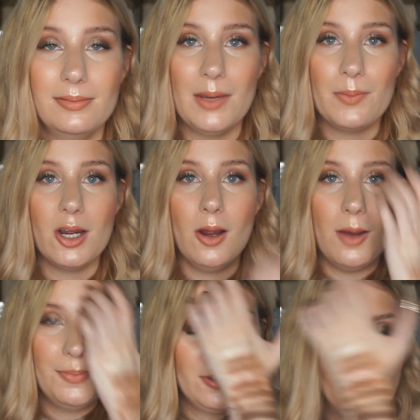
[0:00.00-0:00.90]
Then we are
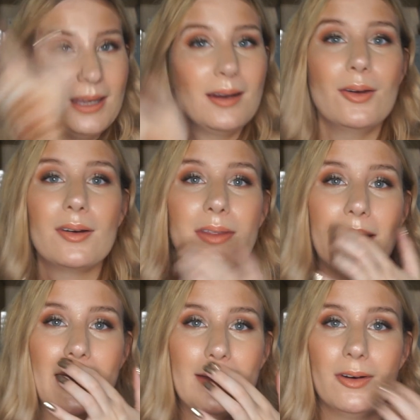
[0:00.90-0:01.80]
up to the look that
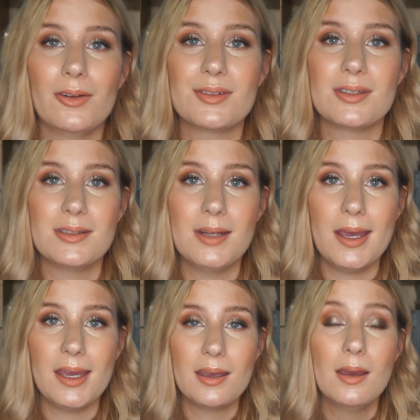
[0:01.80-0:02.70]
I have on
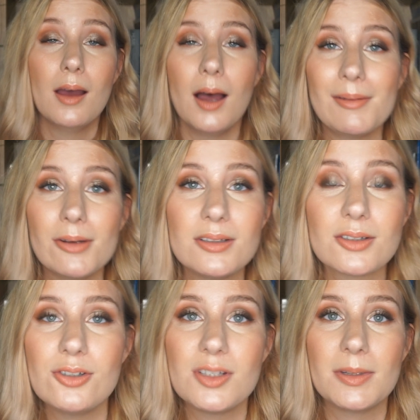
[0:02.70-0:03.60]
today. I'm gonna
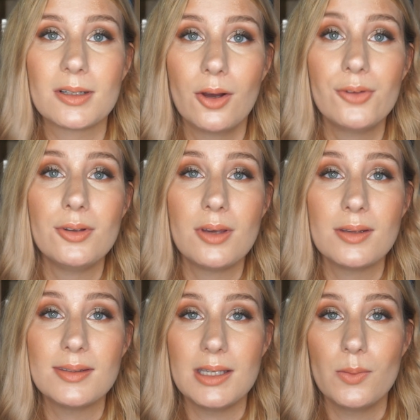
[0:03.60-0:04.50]
scooch a bit closer so you can
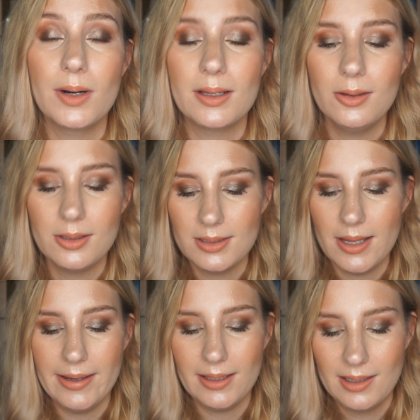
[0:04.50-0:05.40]
see what it looks
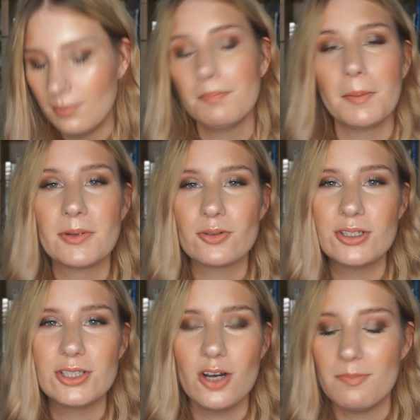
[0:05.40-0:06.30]
like. But
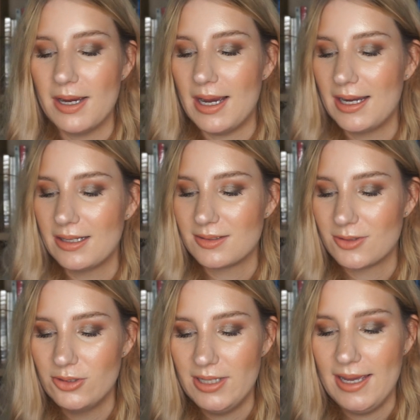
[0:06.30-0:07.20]
majority of my eyes
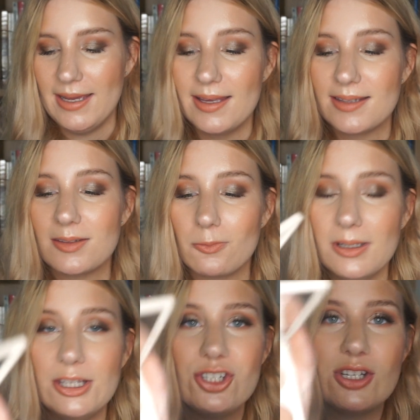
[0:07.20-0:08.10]
today is
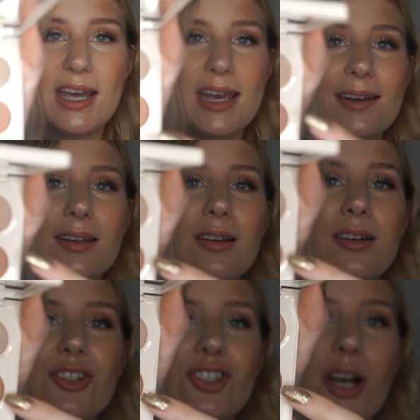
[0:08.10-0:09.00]
with the shade
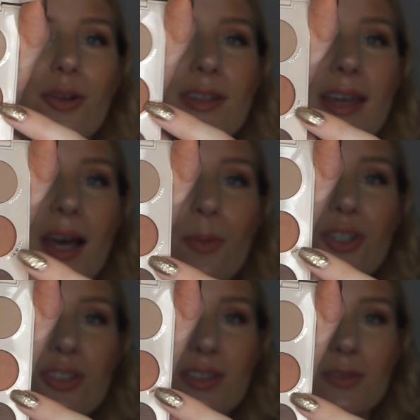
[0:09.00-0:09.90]
Shell Yeah,
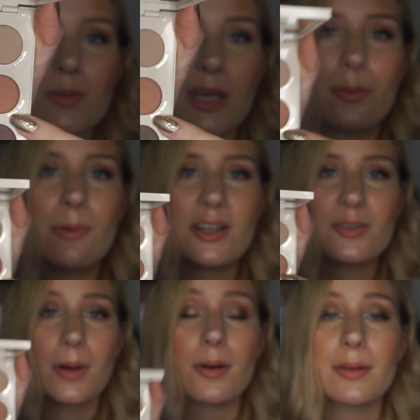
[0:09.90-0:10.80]
which is this kind of
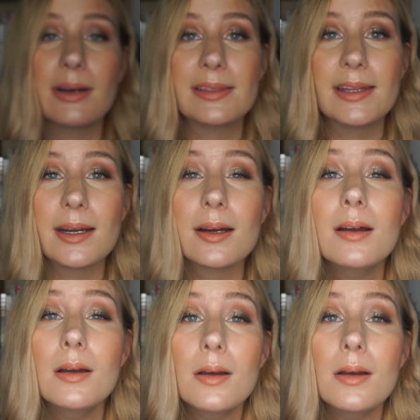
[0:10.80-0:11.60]
reddish brown right there.